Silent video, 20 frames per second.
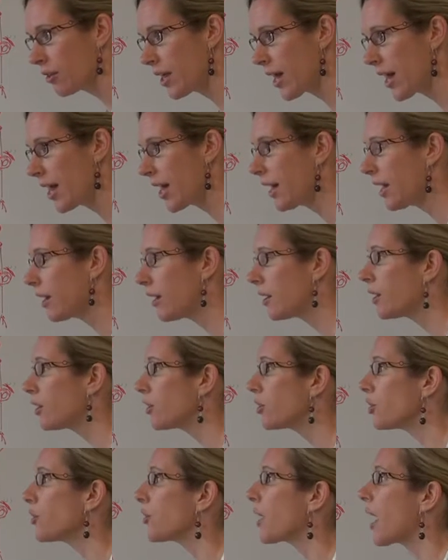then
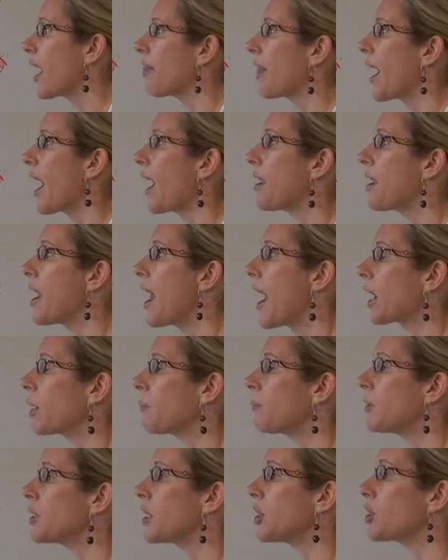you get that
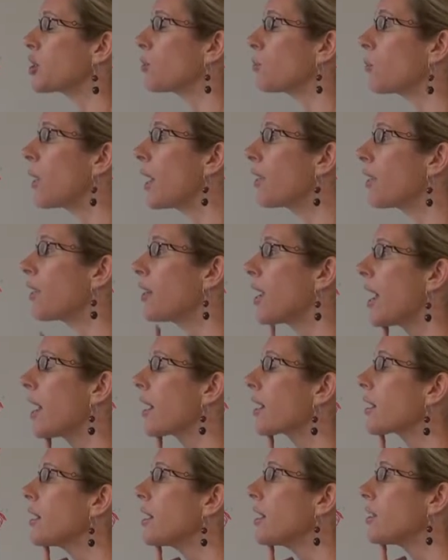neck position where the
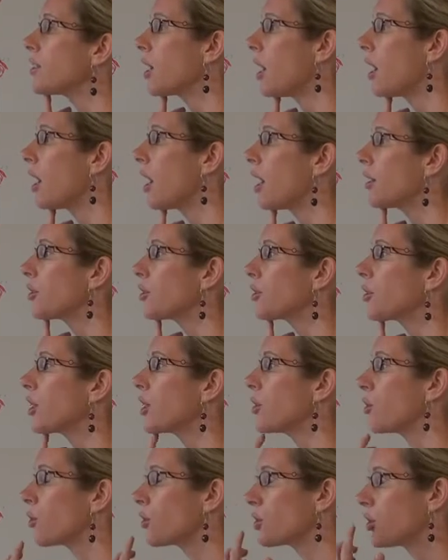neck is
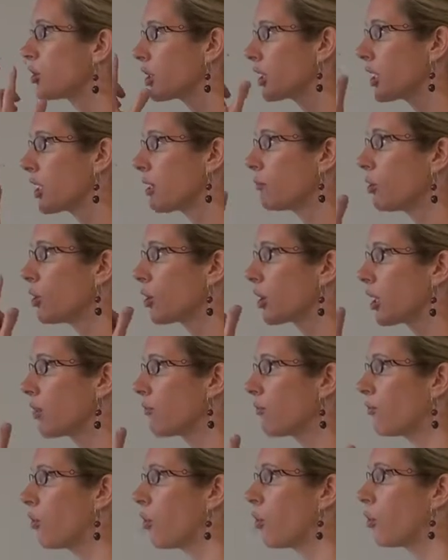arched in order to keep
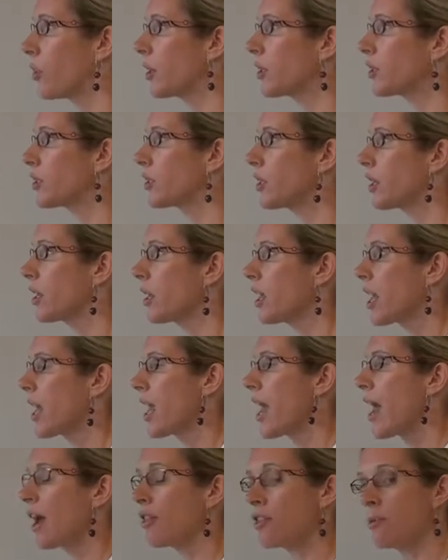looking forwards.
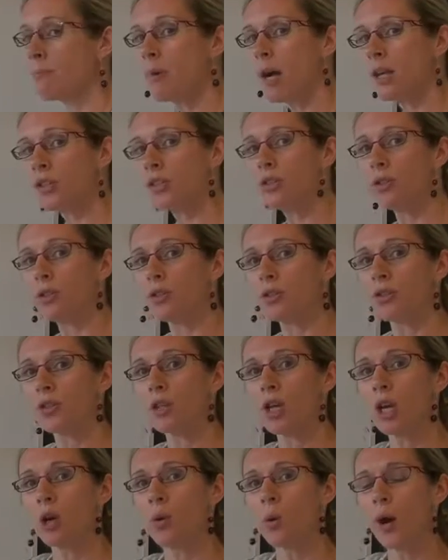And the
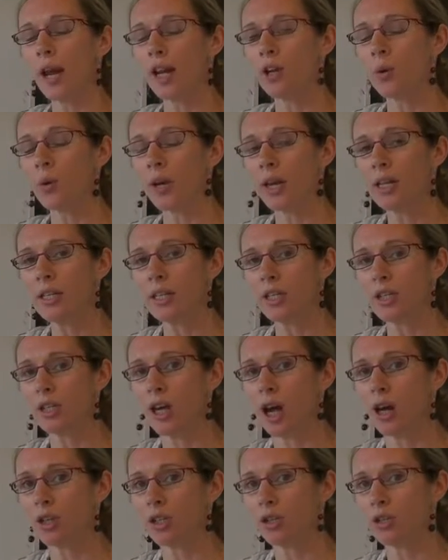muscles quite quickly
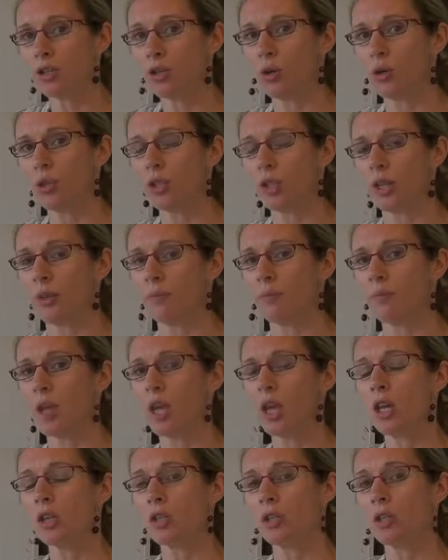start to shorten.
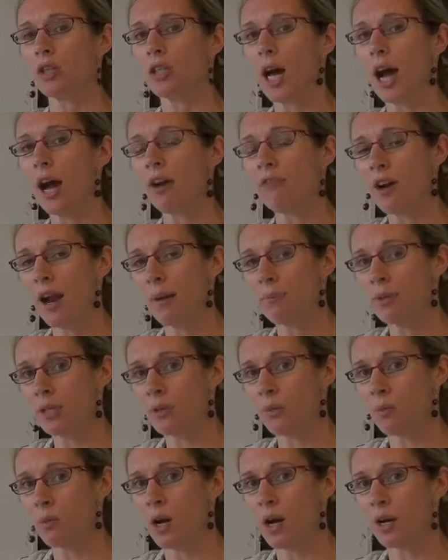So the diaphragm
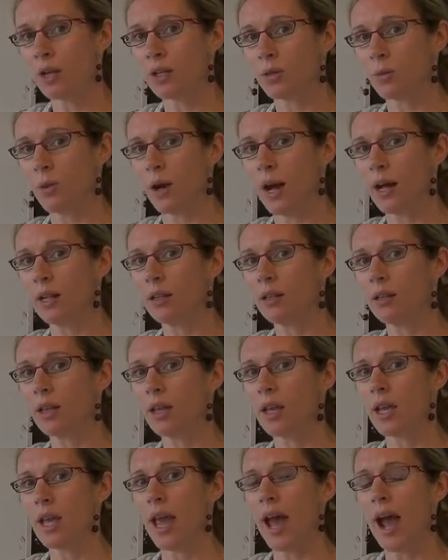doesn't work as well,
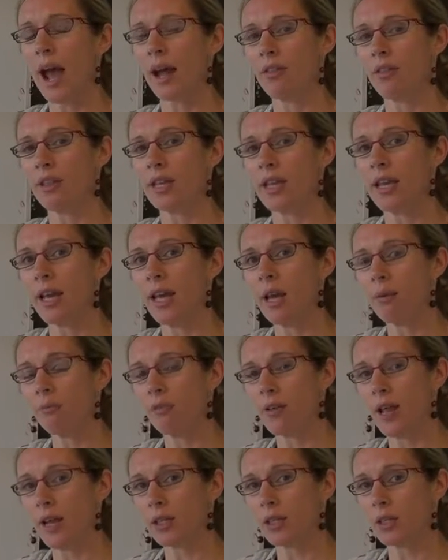and the
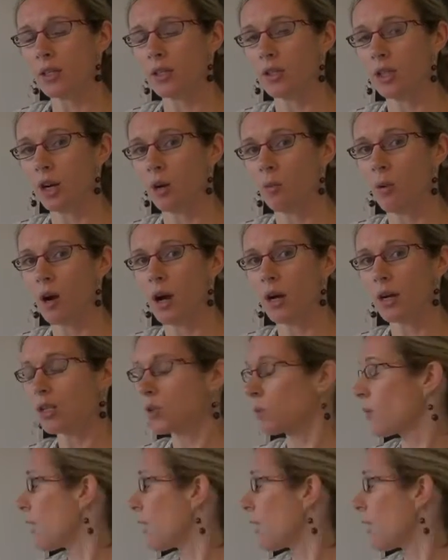hip flexors don't work